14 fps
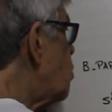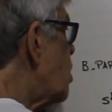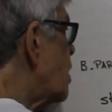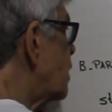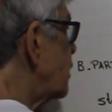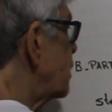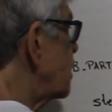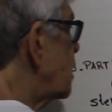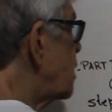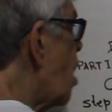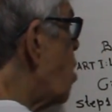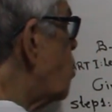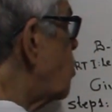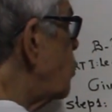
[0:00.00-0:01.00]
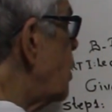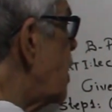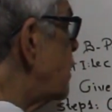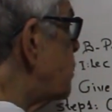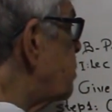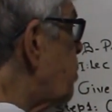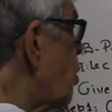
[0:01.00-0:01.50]
1,
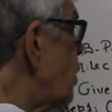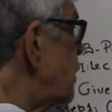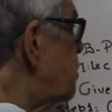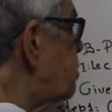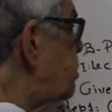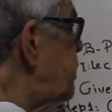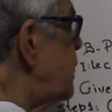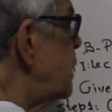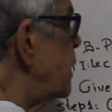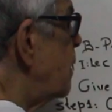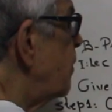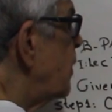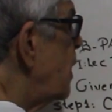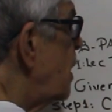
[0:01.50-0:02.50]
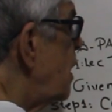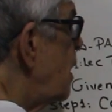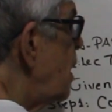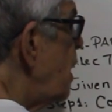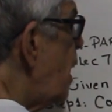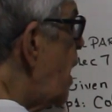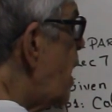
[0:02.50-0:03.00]
calculate point P,
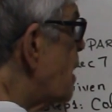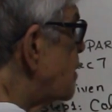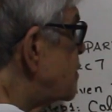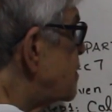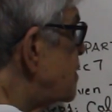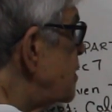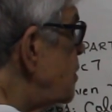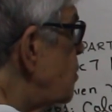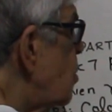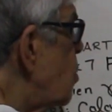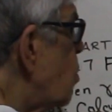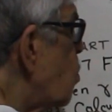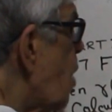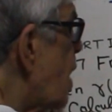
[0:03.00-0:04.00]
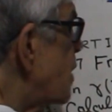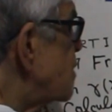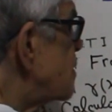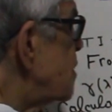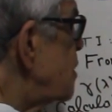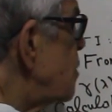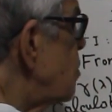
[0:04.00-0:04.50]
x0,
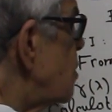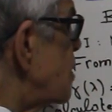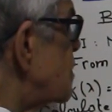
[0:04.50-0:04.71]
y0,